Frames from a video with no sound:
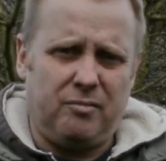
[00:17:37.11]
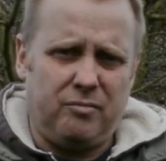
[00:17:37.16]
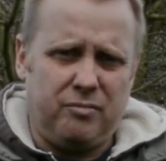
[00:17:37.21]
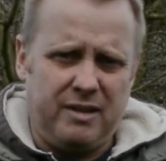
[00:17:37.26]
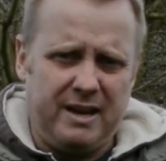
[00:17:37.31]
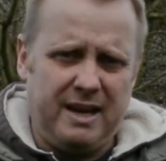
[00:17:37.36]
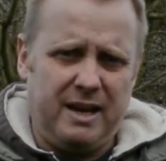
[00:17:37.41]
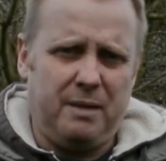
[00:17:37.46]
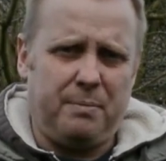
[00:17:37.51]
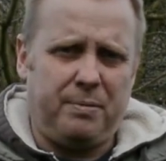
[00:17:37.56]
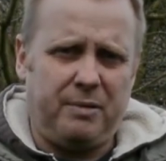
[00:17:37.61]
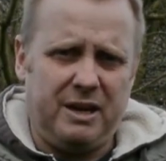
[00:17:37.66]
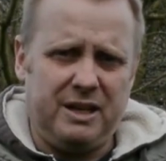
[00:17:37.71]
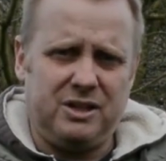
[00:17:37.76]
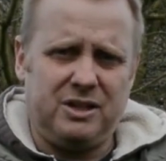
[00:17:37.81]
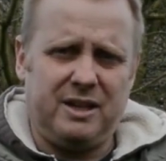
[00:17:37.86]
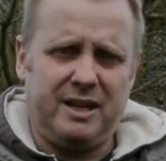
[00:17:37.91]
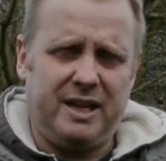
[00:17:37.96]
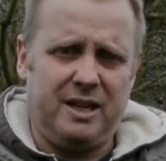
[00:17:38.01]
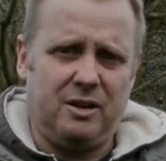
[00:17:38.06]
Really
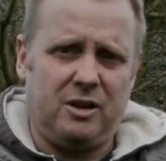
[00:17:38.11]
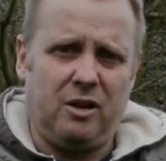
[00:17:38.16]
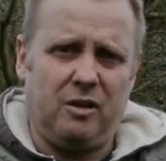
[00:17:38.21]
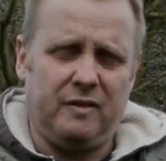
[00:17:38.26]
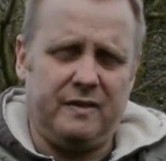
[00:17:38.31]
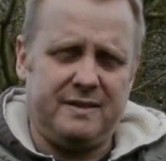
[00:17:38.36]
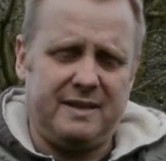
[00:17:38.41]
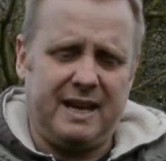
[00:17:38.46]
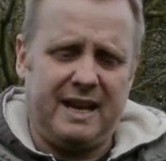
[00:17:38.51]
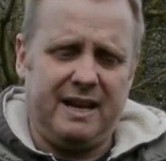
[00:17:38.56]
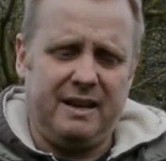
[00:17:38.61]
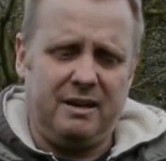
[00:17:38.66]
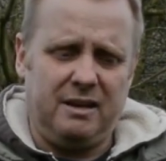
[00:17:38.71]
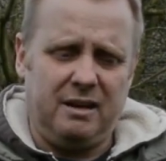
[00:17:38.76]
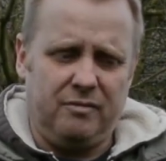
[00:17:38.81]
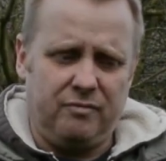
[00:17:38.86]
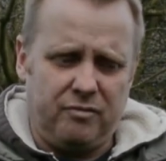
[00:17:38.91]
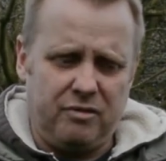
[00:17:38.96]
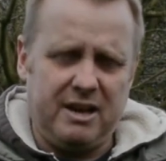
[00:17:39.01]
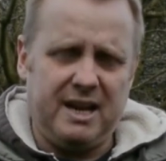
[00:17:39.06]
appreciate your content.
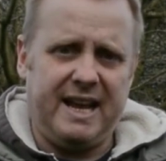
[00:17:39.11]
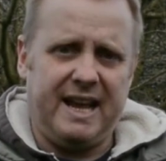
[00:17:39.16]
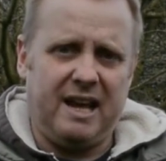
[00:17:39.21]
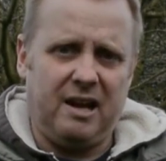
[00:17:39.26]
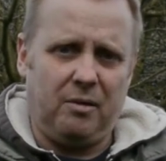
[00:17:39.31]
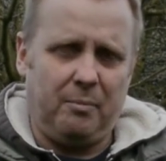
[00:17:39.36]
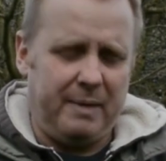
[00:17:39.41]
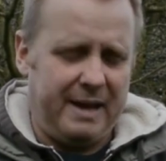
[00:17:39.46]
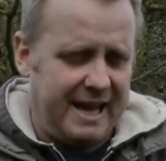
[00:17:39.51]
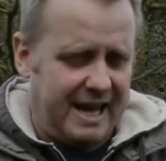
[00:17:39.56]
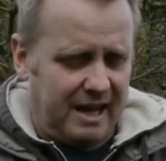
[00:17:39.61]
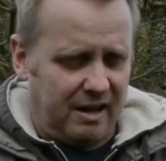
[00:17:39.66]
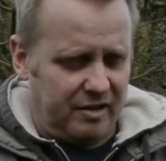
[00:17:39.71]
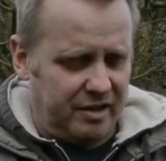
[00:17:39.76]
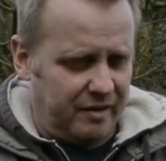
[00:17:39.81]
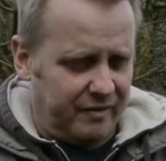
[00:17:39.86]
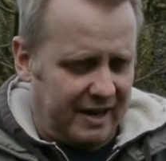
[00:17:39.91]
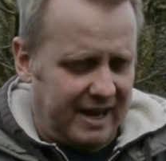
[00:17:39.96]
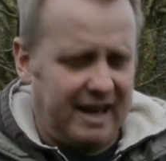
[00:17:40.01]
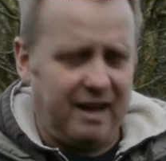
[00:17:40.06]
You've really helped me out.
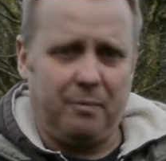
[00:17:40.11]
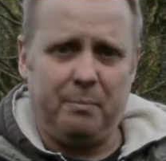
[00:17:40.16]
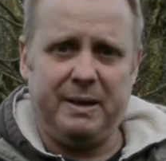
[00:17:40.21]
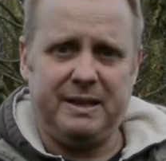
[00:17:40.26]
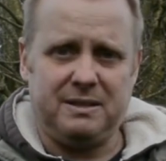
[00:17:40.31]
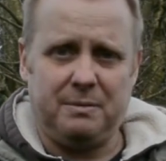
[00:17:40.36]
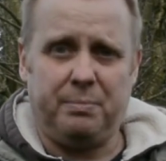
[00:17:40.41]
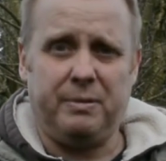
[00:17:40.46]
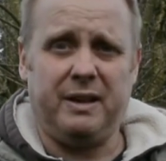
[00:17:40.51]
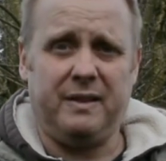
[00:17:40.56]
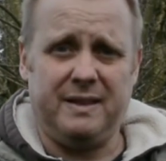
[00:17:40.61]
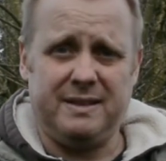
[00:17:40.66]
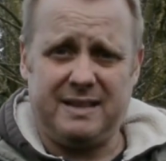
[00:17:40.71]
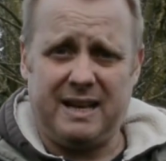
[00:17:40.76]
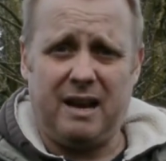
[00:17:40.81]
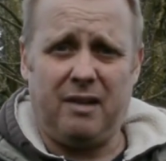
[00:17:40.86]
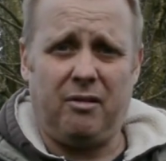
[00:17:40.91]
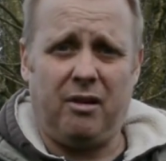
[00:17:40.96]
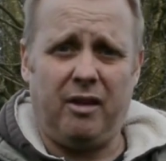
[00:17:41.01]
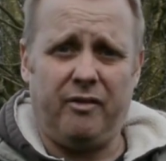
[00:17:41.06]
You've allowed me to bring this
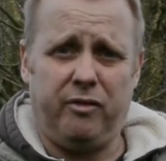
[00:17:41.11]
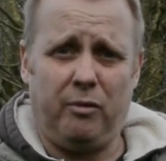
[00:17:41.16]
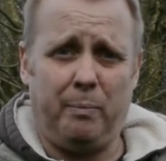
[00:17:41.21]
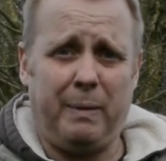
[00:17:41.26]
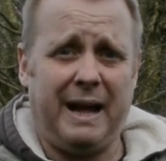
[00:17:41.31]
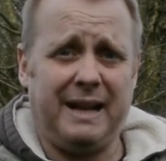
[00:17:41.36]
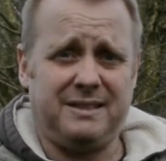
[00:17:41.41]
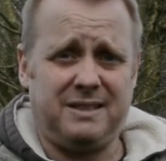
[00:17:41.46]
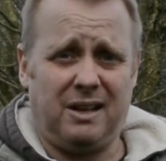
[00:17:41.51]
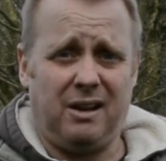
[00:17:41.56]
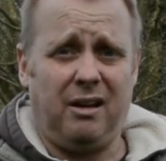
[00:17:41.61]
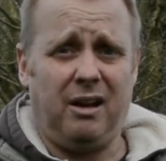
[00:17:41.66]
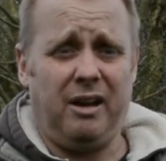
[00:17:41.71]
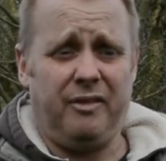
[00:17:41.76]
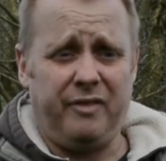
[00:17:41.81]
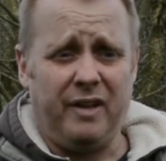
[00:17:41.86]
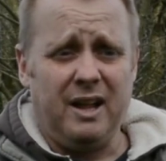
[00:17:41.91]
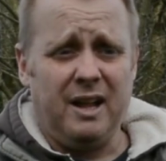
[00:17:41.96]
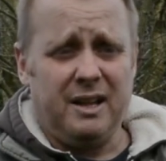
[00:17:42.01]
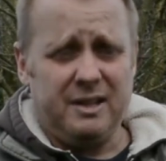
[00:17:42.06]
air rifle back to
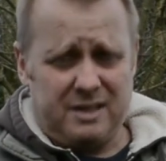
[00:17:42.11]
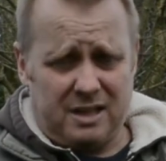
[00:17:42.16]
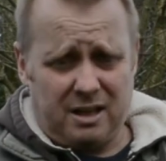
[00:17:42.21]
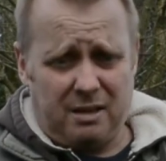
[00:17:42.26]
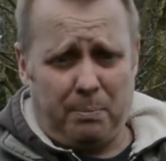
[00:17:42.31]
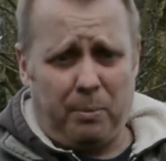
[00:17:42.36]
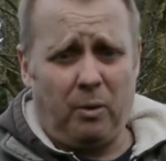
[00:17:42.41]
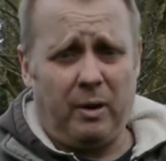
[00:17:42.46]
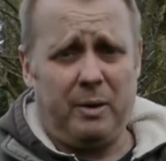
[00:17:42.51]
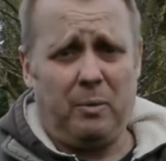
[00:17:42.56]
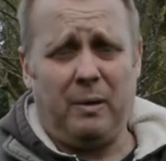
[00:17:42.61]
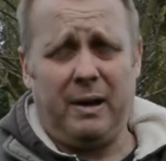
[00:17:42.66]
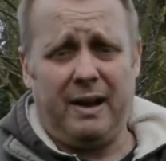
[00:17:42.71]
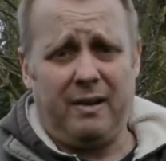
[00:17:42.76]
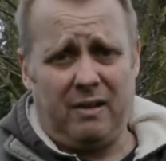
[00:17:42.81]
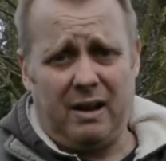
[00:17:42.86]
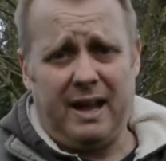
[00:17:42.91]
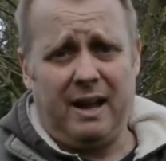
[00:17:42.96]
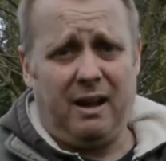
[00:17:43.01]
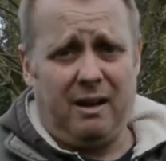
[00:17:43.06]
life to the point
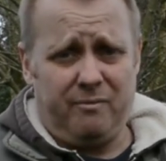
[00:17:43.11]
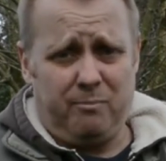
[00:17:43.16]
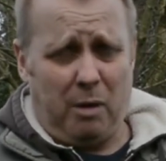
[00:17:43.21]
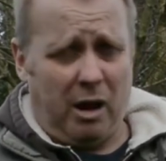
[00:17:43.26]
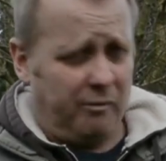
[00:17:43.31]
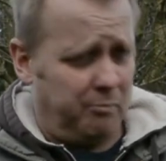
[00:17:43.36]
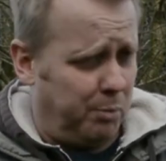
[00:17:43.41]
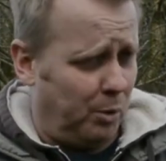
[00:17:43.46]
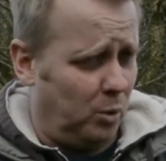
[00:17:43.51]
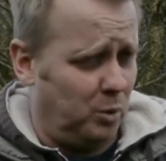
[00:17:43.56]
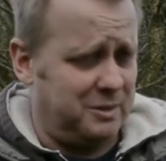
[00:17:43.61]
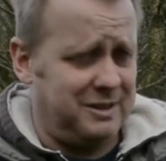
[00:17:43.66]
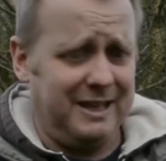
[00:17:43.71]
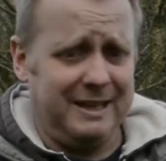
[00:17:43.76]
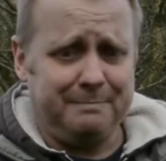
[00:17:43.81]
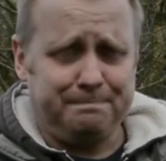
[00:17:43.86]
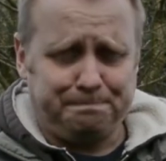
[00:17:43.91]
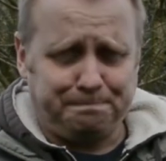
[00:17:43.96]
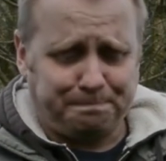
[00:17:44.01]
where I've bought it.